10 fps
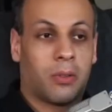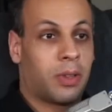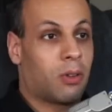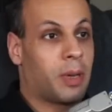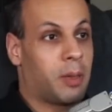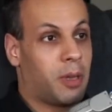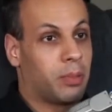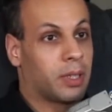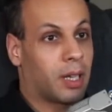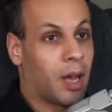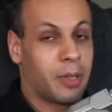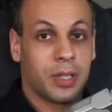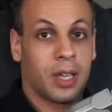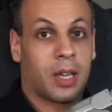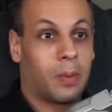there are many people in the
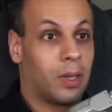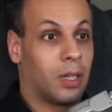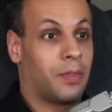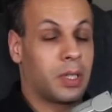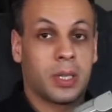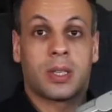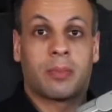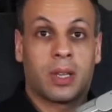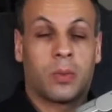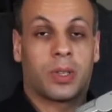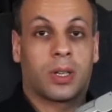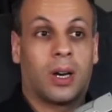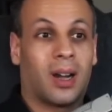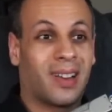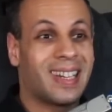comments saying, well, if this is something where the
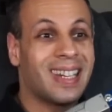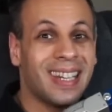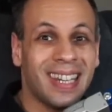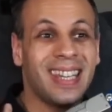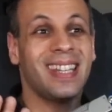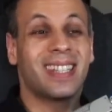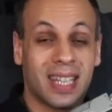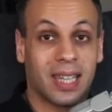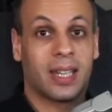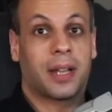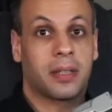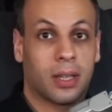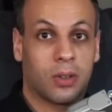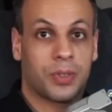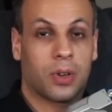car needs to connect to
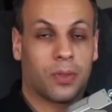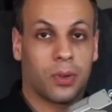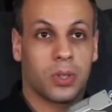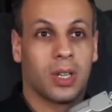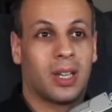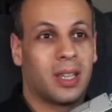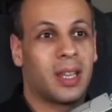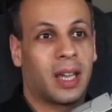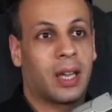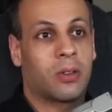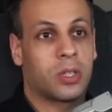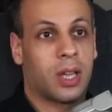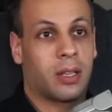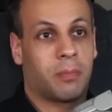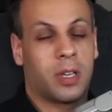their servers, then I
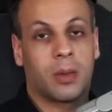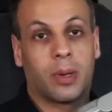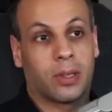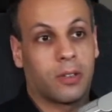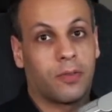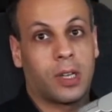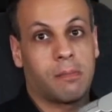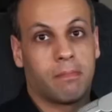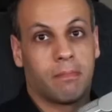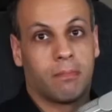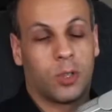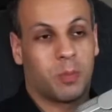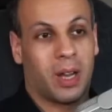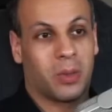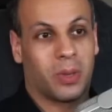understand it being a monthly fee. Which,
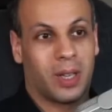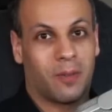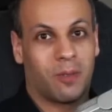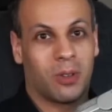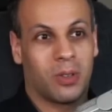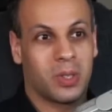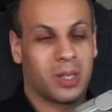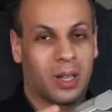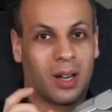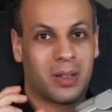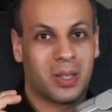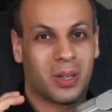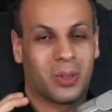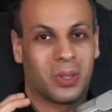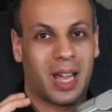by the way, if you're using the car's
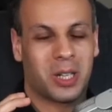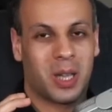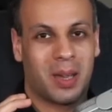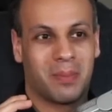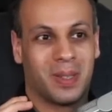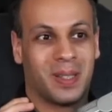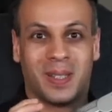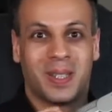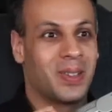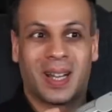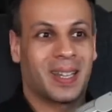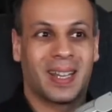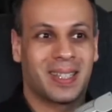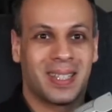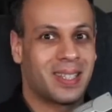internal dash cam, you're not
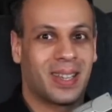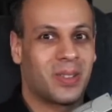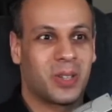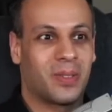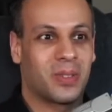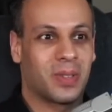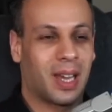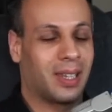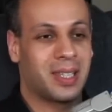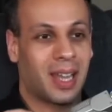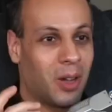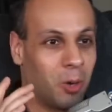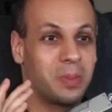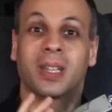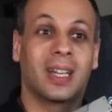connecting to their service for that. At least I
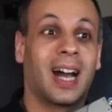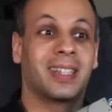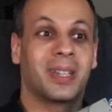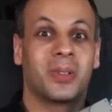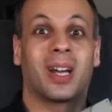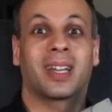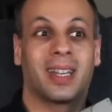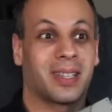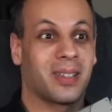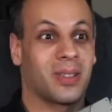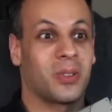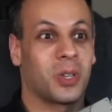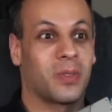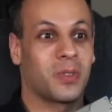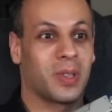hope to God that you're not connecting to their
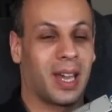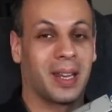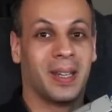service for that.